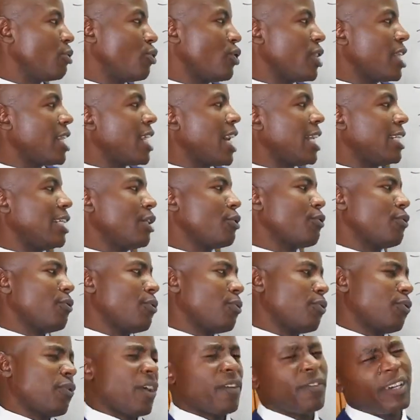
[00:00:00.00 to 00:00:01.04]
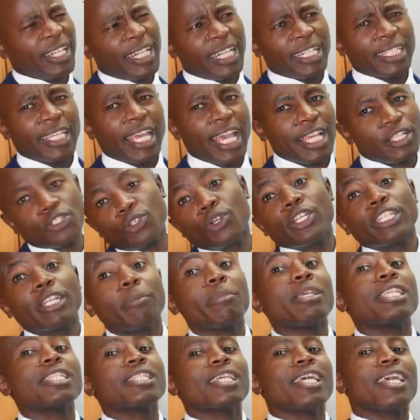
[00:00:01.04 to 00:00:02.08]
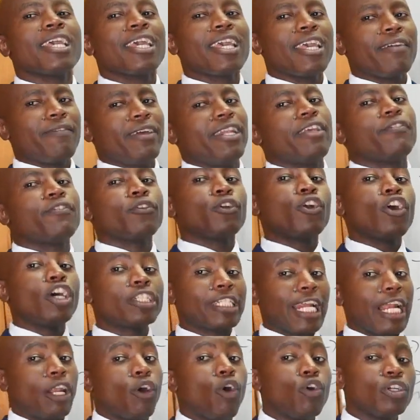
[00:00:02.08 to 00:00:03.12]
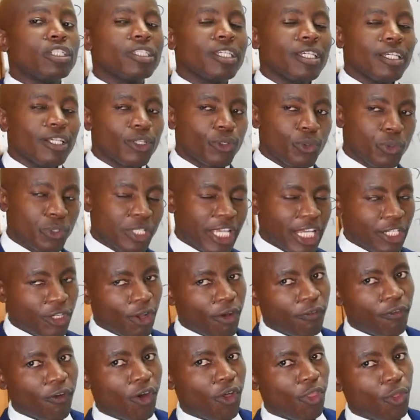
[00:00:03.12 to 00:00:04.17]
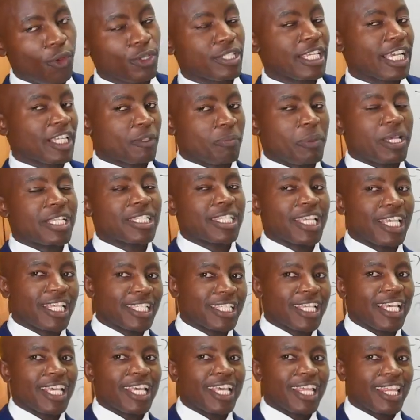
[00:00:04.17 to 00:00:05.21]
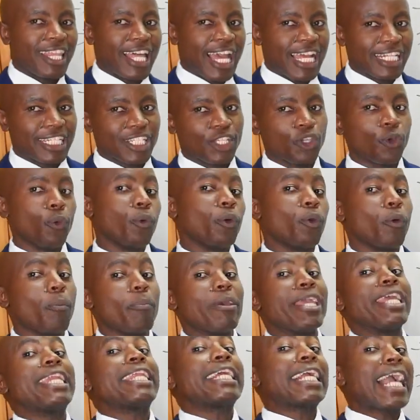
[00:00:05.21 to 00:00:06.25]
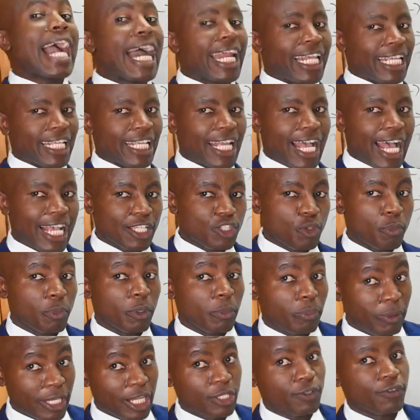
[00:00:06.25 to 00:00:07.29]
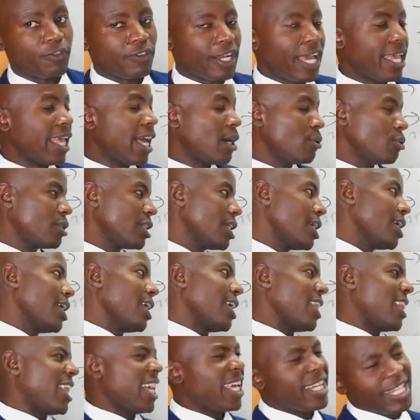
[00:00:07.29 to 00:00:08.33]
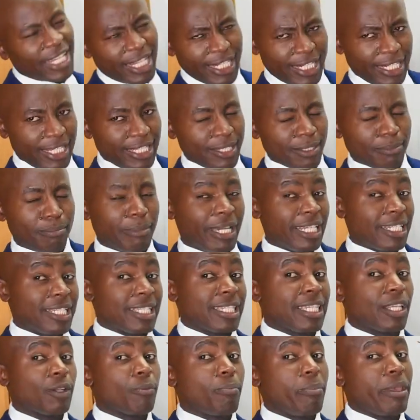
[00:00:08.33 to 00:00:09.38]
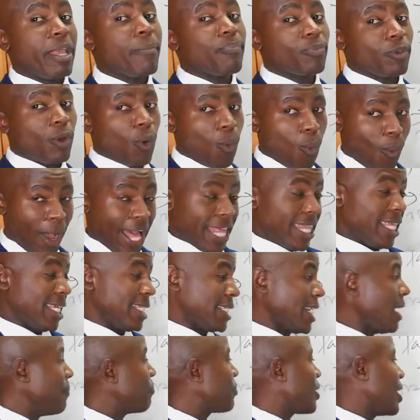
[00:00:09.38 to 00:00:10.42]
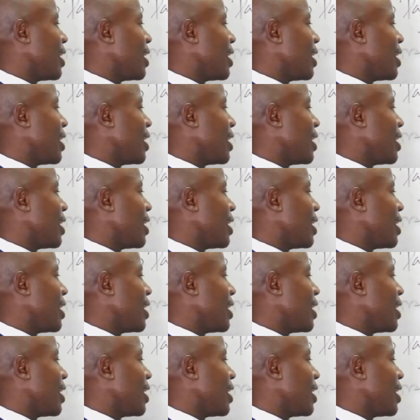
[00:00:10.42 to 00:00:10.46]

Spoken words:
between 300 to 500K, so it means even if you got a loan to settle for those expenses that you will be incurring as you prepare to fly out, then it is, might still be worth it.